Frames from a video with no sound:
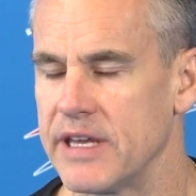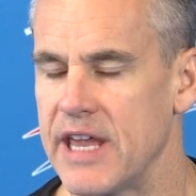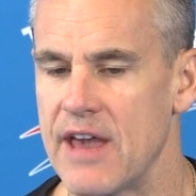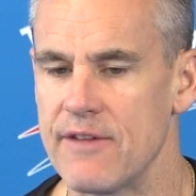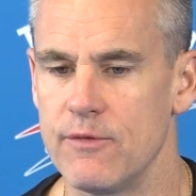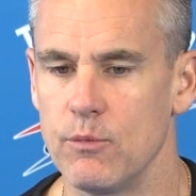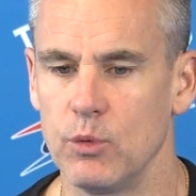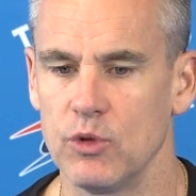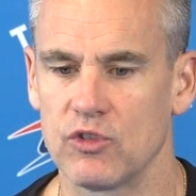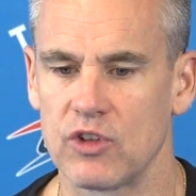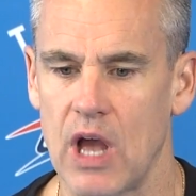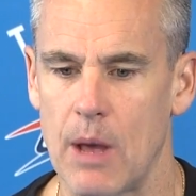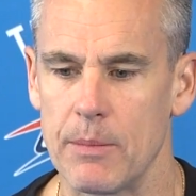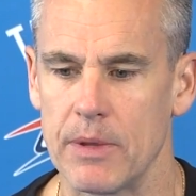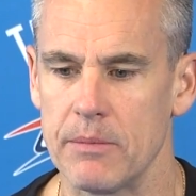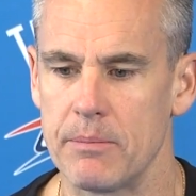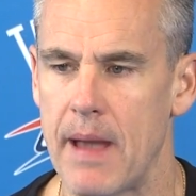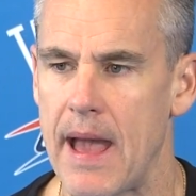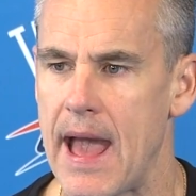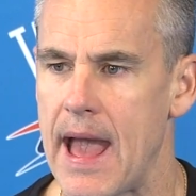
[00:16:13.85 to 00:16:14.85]
Kevin was
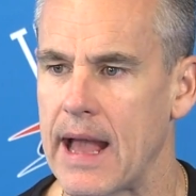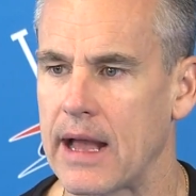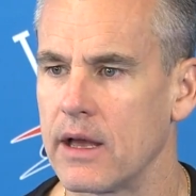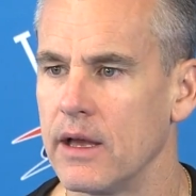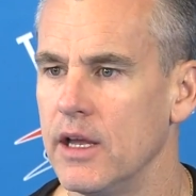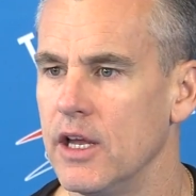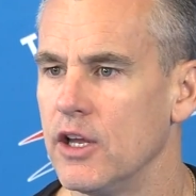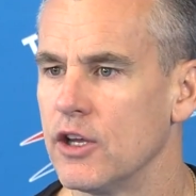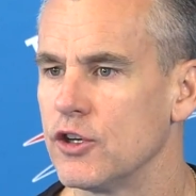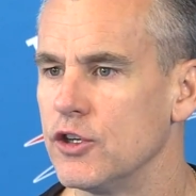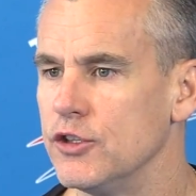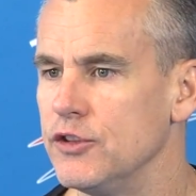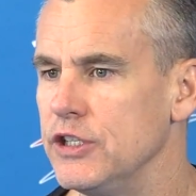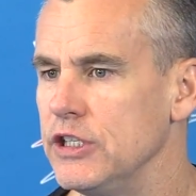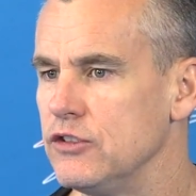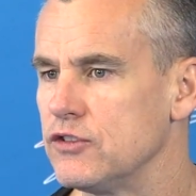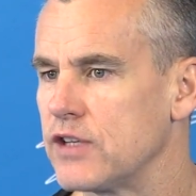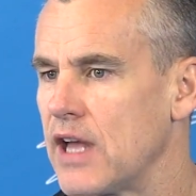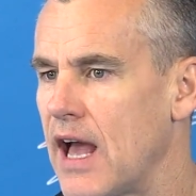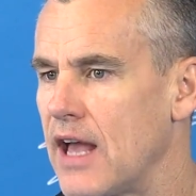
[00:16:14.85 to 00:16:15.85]
coming back. Could
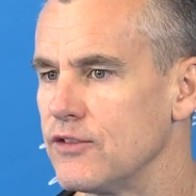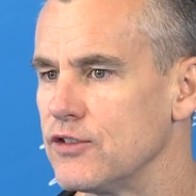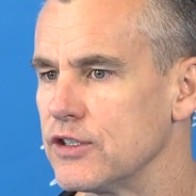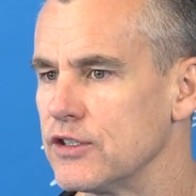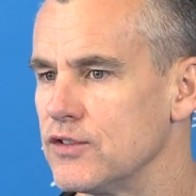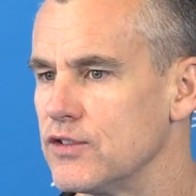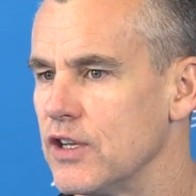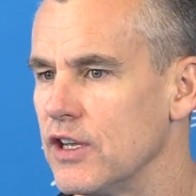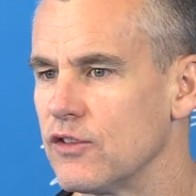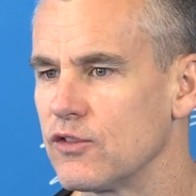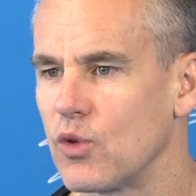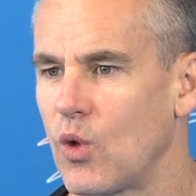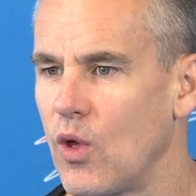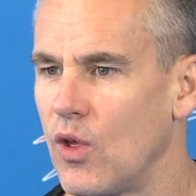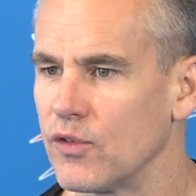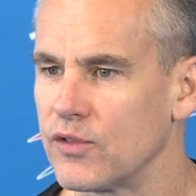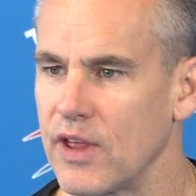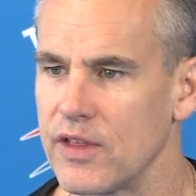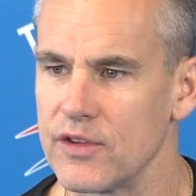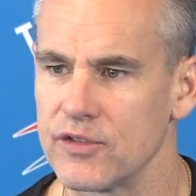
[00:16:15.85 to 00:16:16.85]
these guys exist?
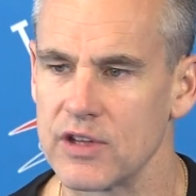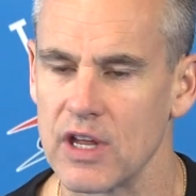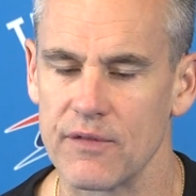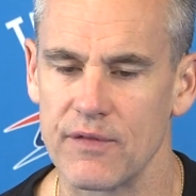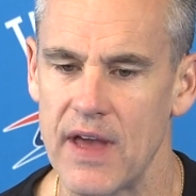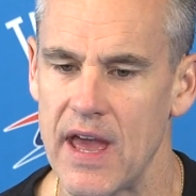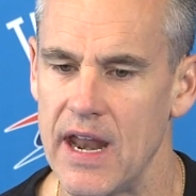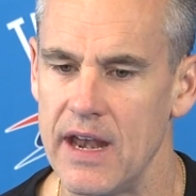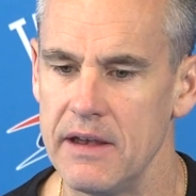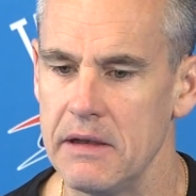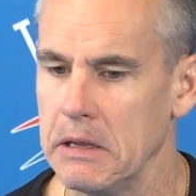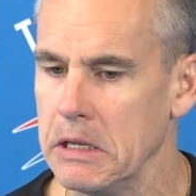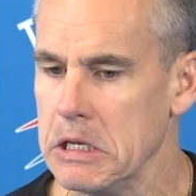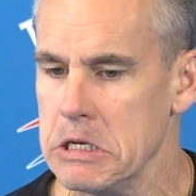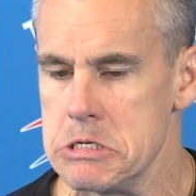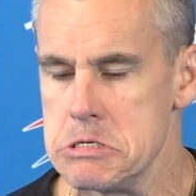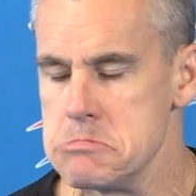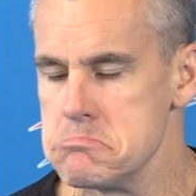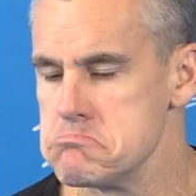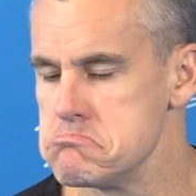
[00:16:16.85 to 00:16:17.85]
All this other stuff. And
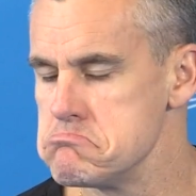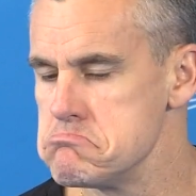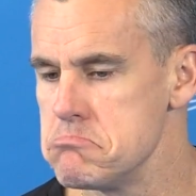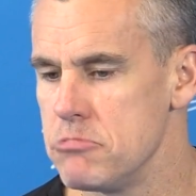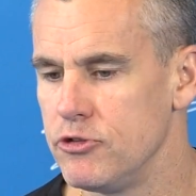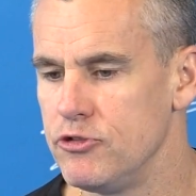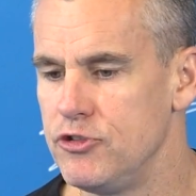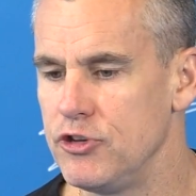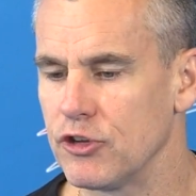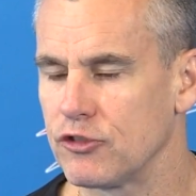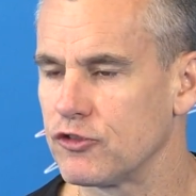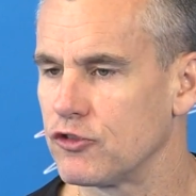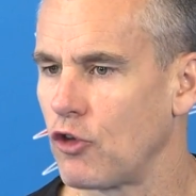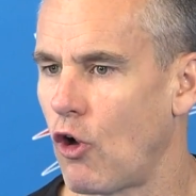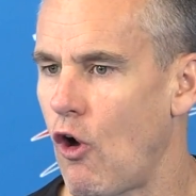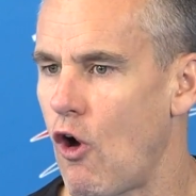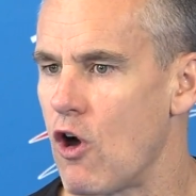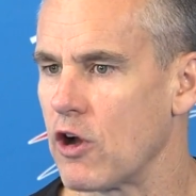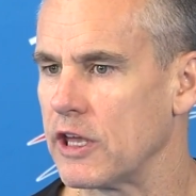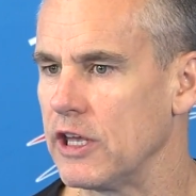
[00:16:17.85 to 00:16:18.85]
just
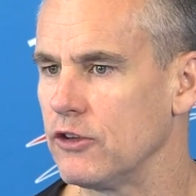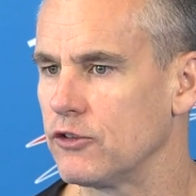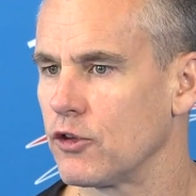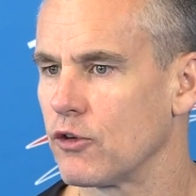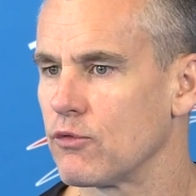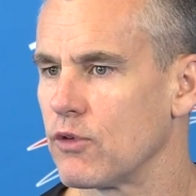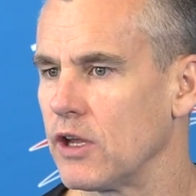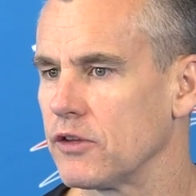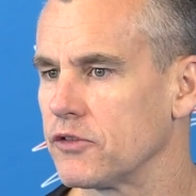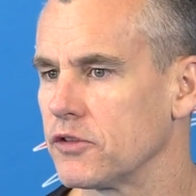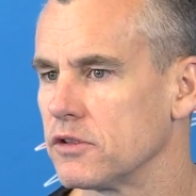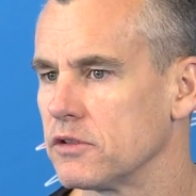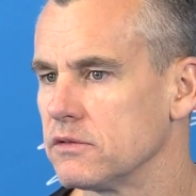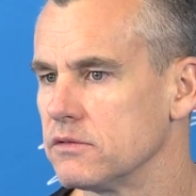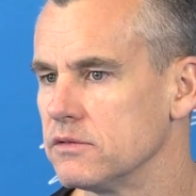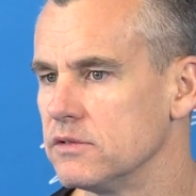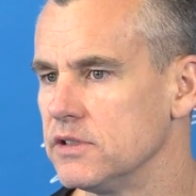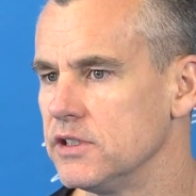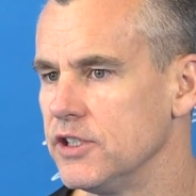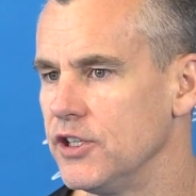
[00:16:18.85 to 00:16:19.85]
talking to
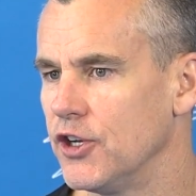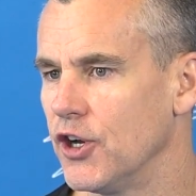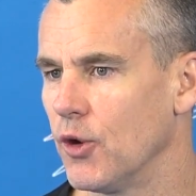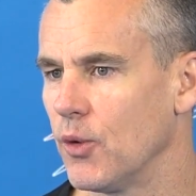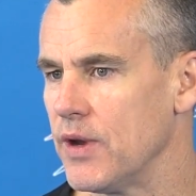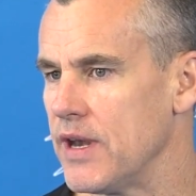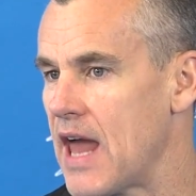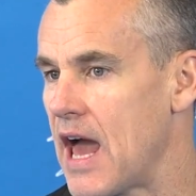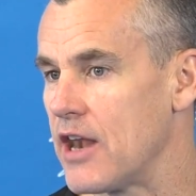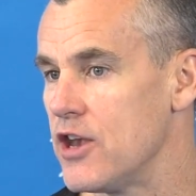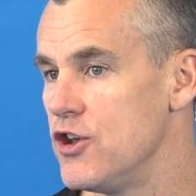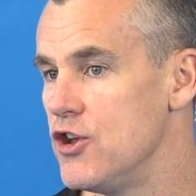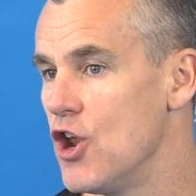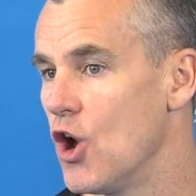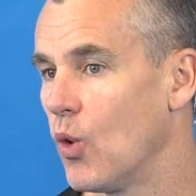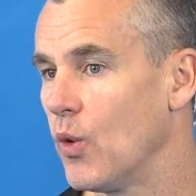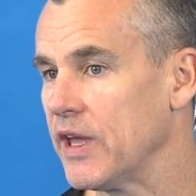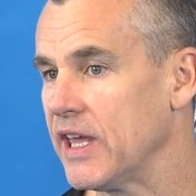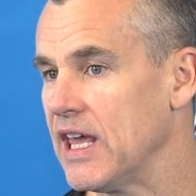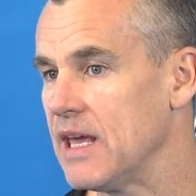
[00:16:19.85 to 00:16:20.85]
Russell, you know, and not
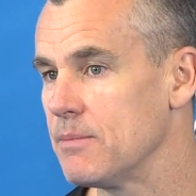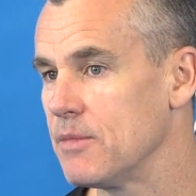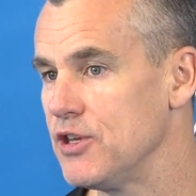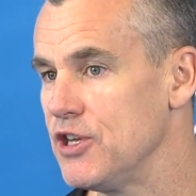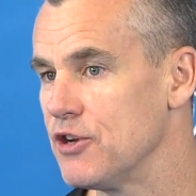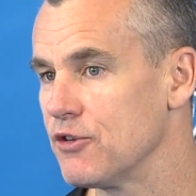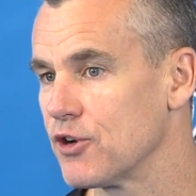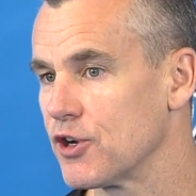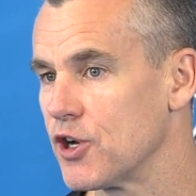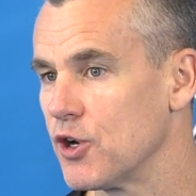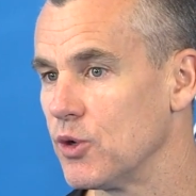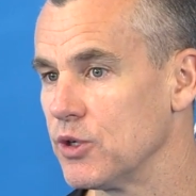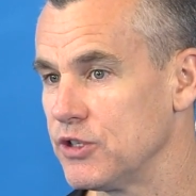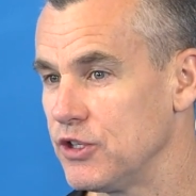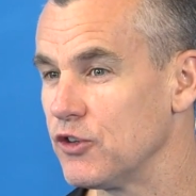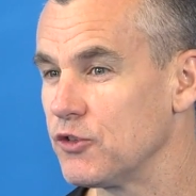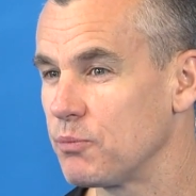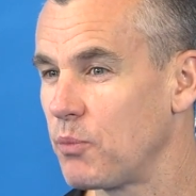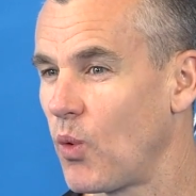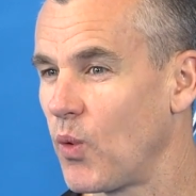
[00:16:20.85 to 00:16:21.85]
knowing him a year ago at
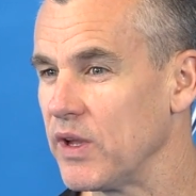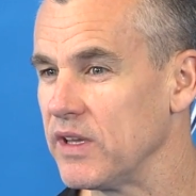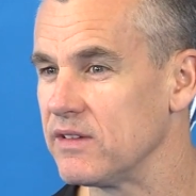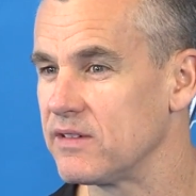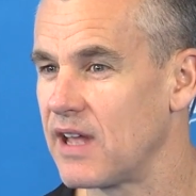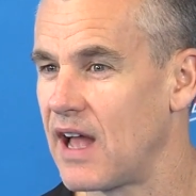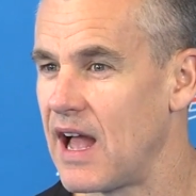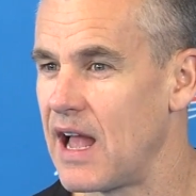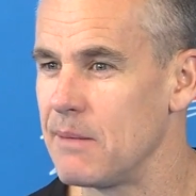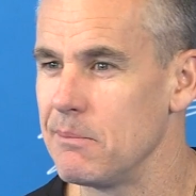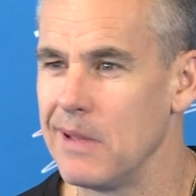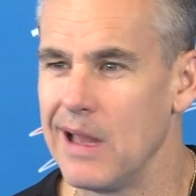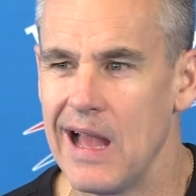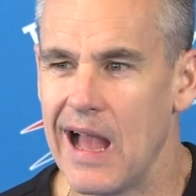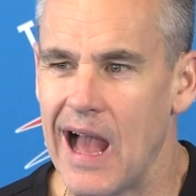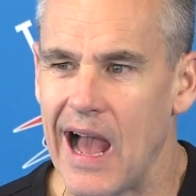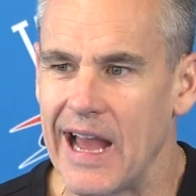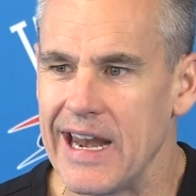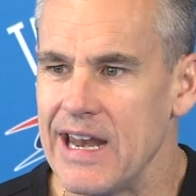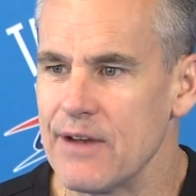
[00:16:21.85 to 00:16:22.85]
this point in time,
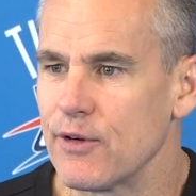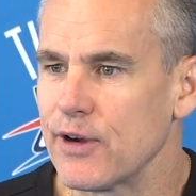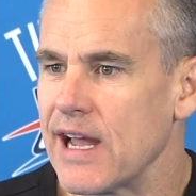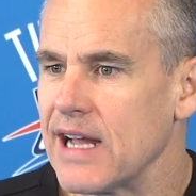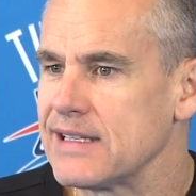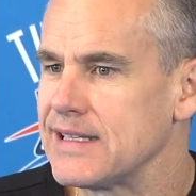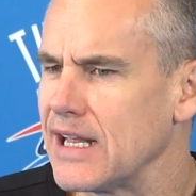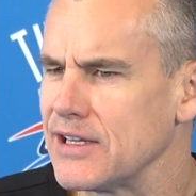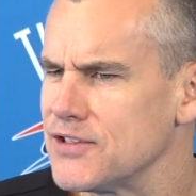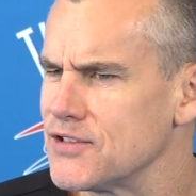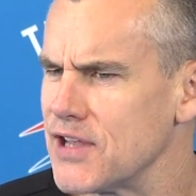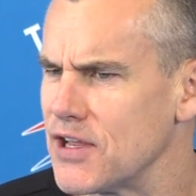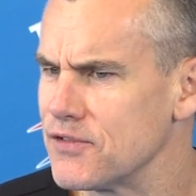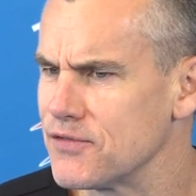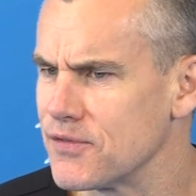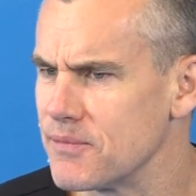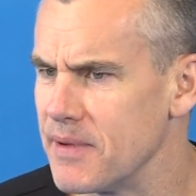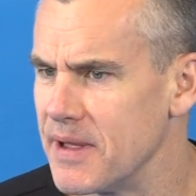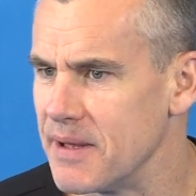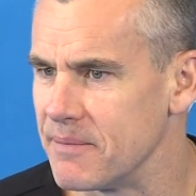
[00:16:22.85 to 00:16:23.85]
I never got that
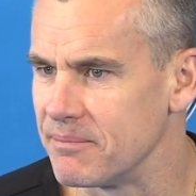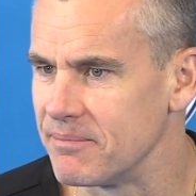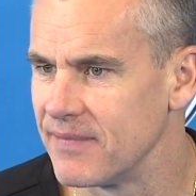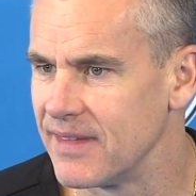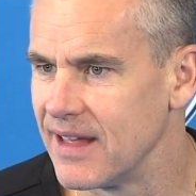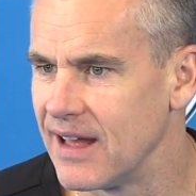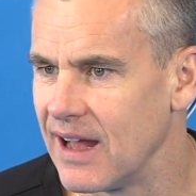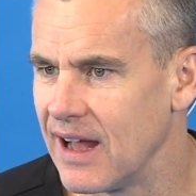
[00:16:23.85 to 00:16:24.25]
sense from him.